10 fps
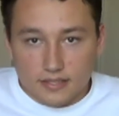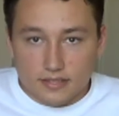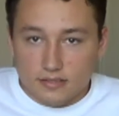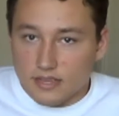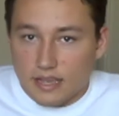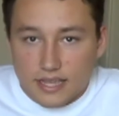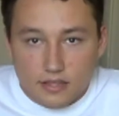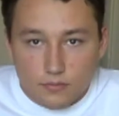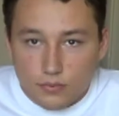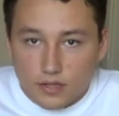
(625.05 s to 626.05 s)
This is
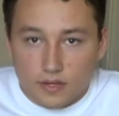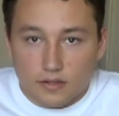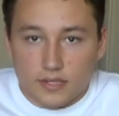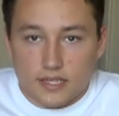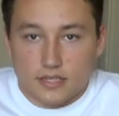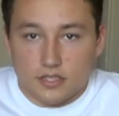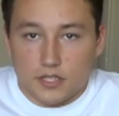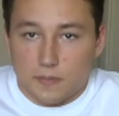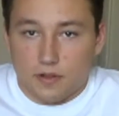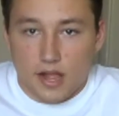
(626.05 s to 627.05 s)
like, we learned this in
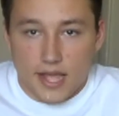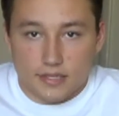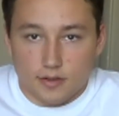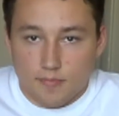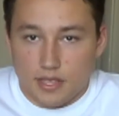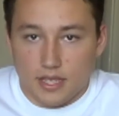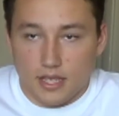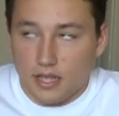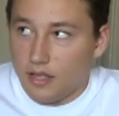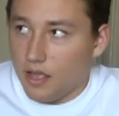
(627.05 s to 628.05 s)
gym class or
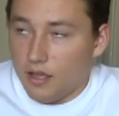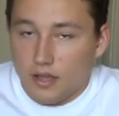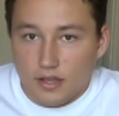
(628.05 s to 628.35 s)
PE,